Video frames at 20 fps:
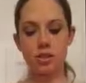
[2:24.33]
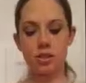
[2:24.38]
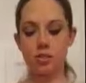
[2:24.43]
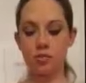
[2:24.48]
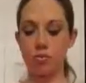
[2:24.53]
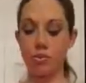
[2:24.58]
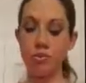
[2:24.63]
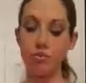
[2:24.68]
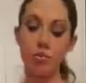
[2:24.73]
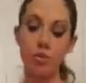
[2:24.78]
a
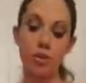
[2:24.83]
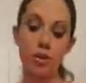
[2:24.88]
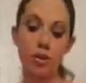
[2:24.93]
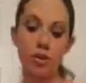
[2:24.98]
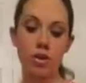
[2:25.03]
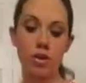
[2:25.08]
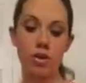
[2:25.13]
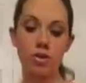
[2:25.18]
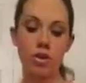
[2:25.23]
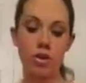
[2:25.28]

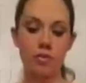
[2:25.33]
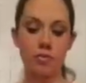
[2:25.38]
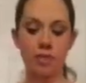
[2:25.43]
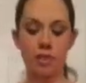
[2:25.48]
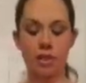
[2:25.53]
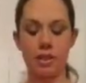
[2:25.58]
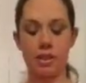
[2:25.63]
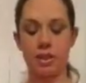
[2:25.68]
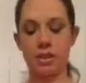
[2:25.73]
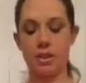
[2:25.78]
river or
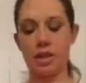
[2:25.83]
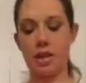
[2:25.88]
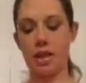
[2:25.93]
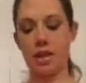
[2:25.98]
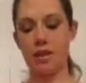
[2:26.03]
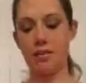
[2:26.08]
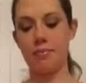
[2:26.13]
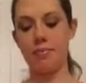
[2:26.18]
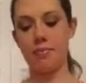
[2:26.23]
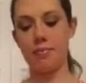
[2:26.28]
something like
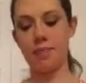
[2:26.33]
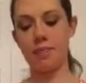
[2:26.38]
that.